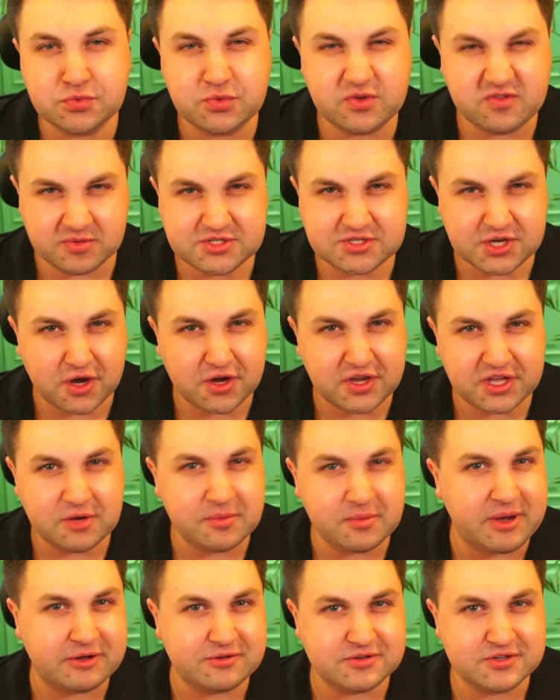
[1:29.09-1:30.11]
We've been talking
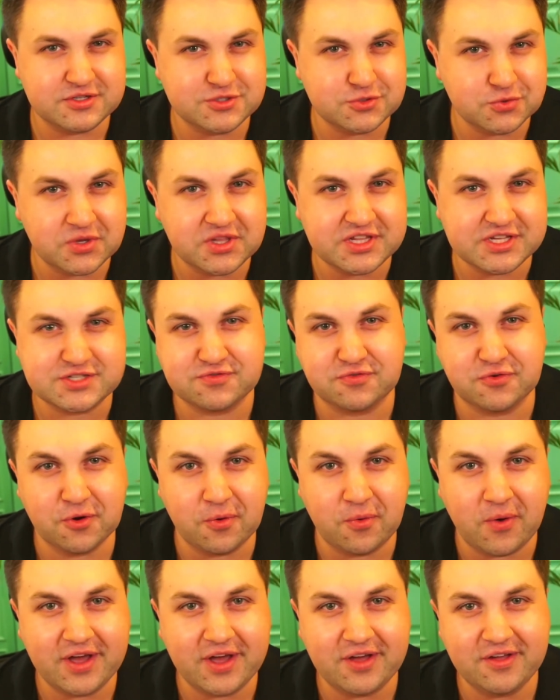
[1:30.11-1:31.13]
about doing this for a
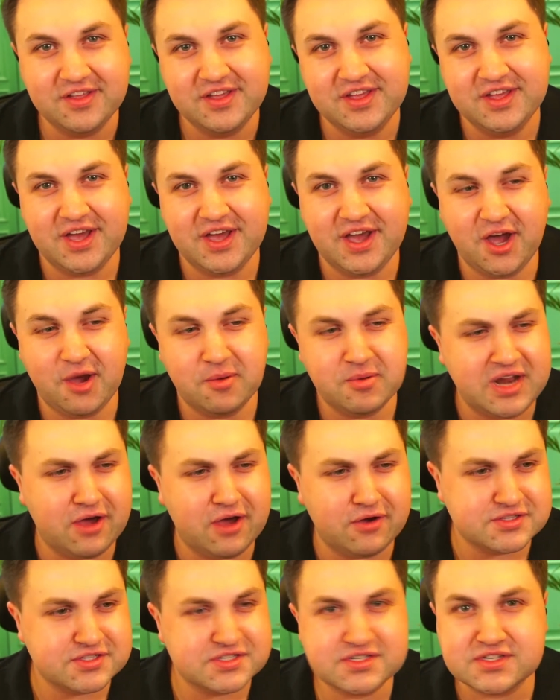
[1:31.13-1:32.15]
while, but now
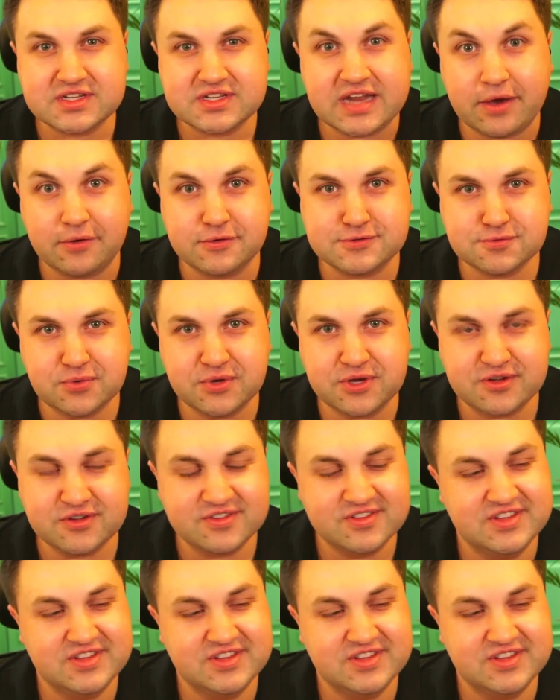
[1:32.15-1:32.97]
it's real.